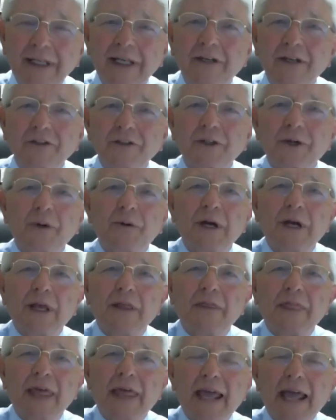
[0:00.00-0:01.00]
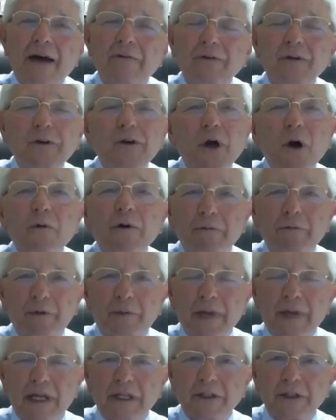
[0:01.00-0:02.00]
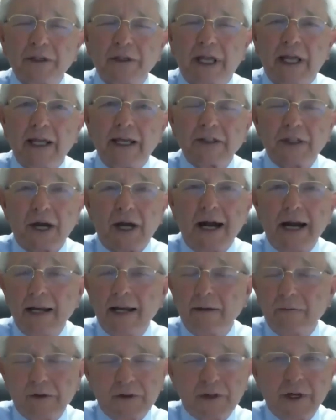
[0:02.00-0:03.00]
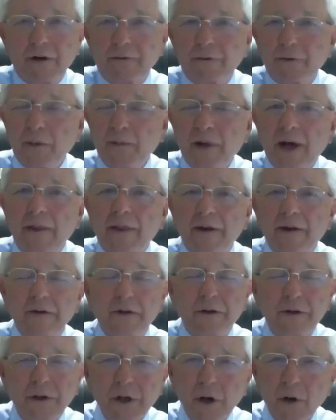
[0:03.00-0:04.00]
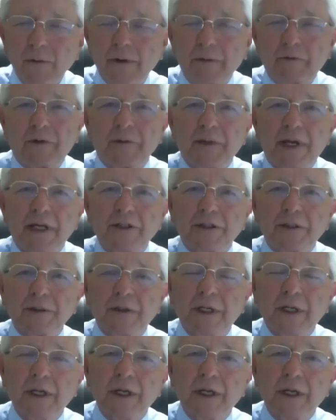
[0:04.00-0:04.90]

So they have no information. As I was there for a month, no information.